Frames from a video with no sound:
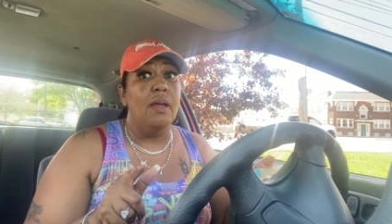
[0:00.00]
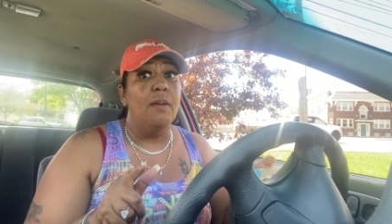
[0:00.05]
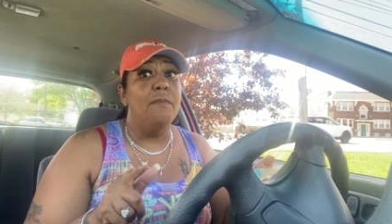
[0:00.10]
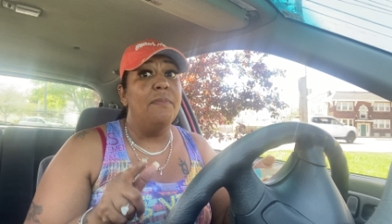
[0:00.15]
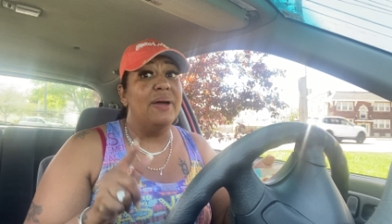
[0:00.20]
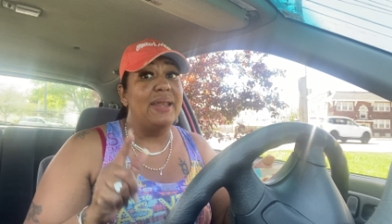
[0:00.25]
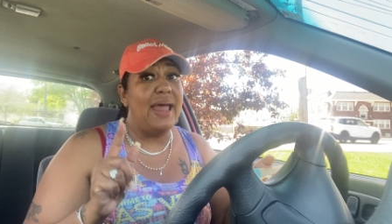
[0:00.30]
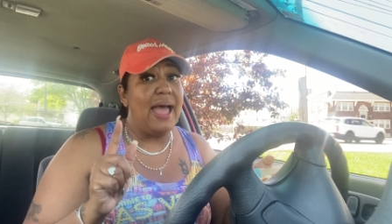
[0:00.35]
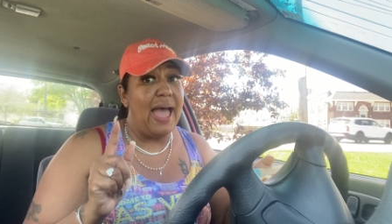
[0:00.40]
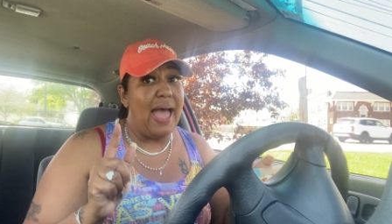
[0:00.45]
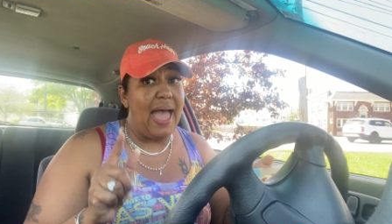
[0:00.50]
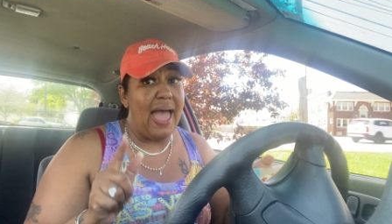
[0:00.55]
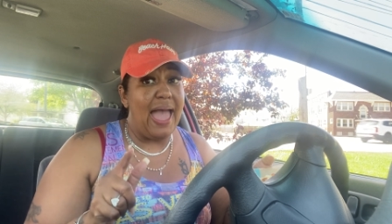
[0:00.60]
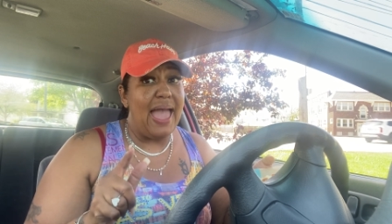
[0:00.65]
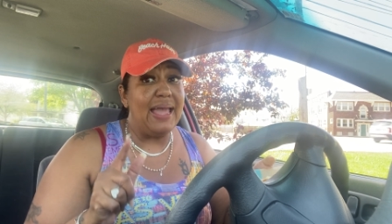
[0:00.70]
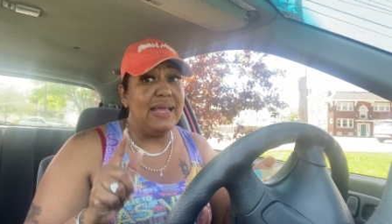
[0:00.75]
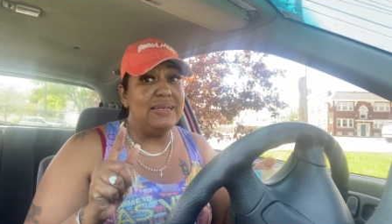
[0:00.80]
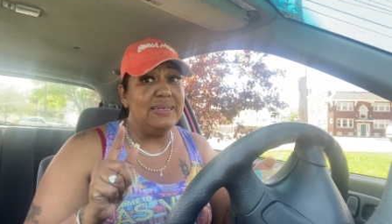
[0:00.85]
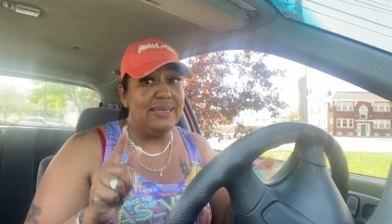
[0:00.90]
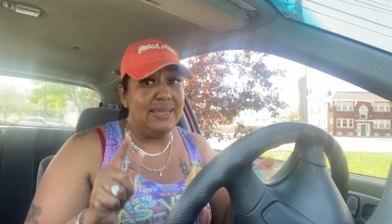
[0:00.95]
But
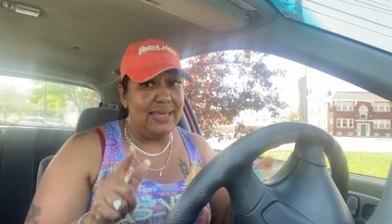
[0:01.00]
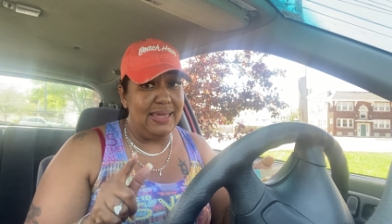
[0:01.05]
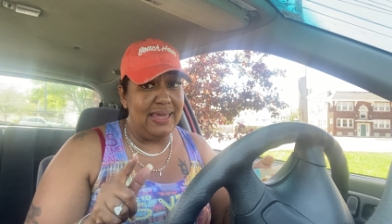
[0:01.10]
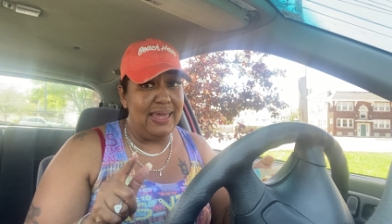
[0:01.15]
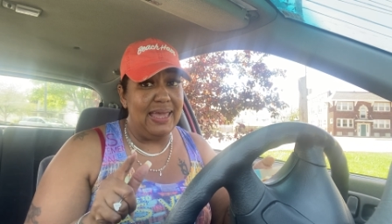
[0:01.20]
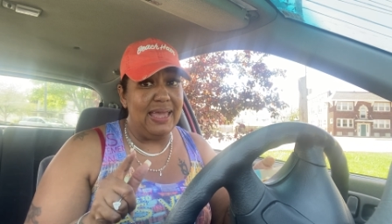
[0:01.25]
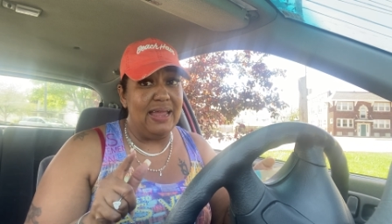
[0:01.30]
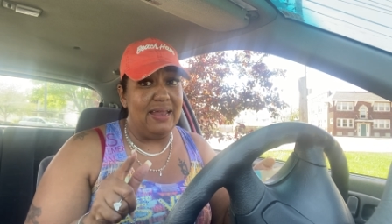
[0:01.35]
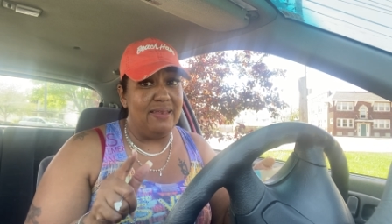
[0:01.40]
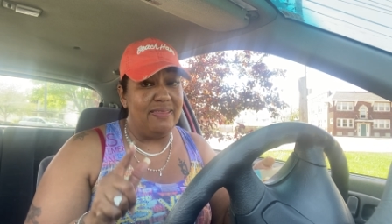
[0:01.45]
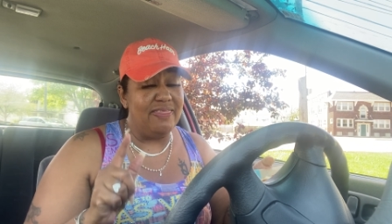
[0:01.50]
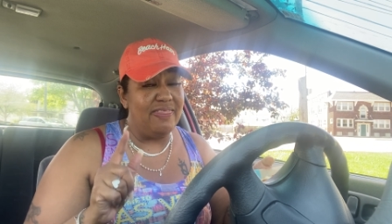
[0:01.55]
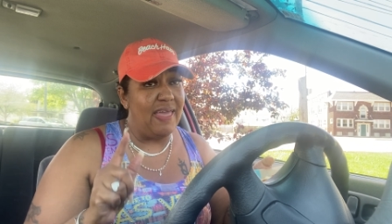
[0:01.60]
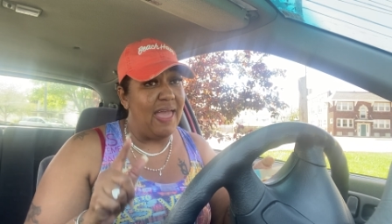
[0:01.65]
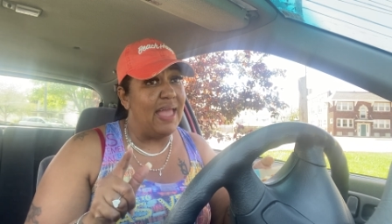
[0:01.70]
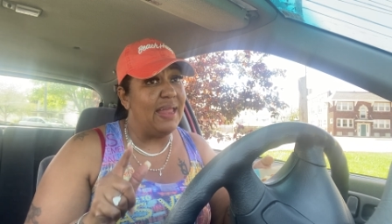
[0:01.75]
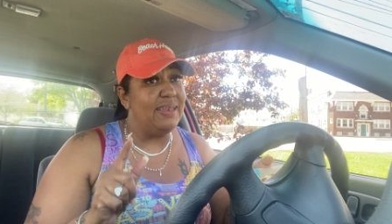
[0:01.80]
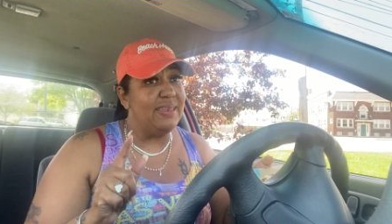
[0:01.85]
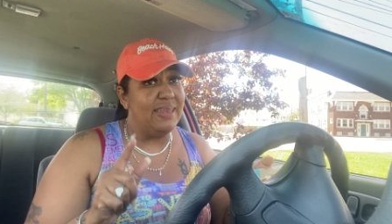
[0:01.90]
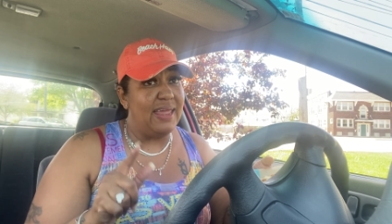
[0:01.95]
I did
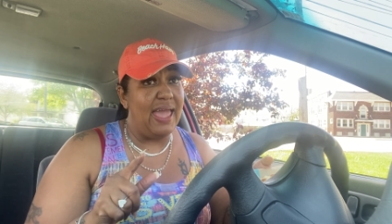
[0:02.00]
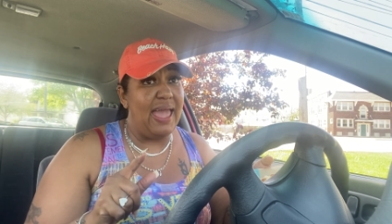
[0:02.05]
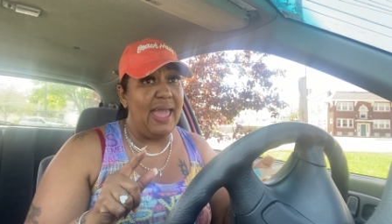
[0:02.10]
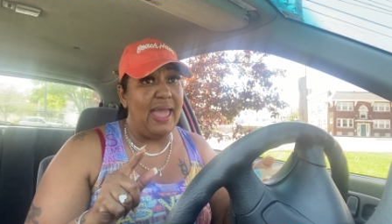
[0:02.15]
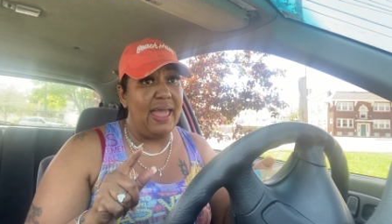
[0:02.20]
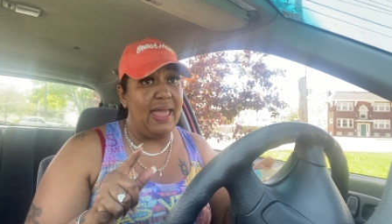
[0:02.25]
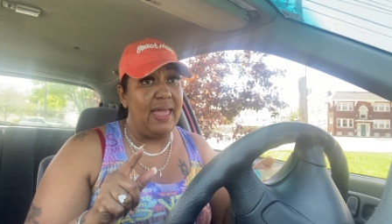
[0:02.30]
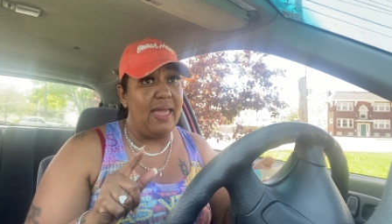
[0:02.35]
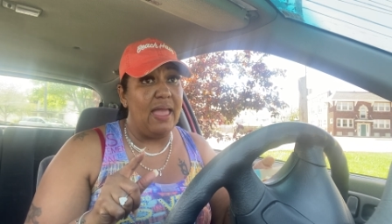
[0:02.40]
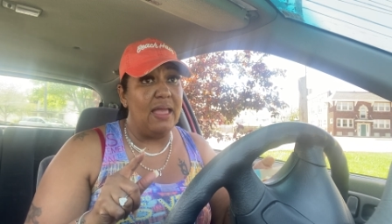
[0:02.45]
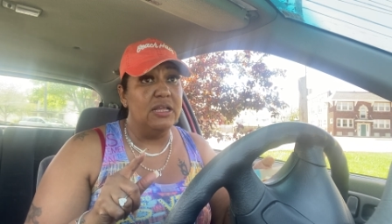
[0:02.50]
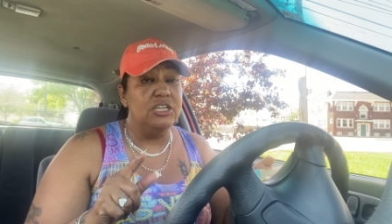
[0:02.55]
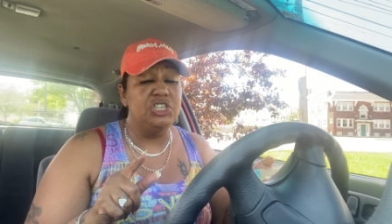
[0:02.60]
that day.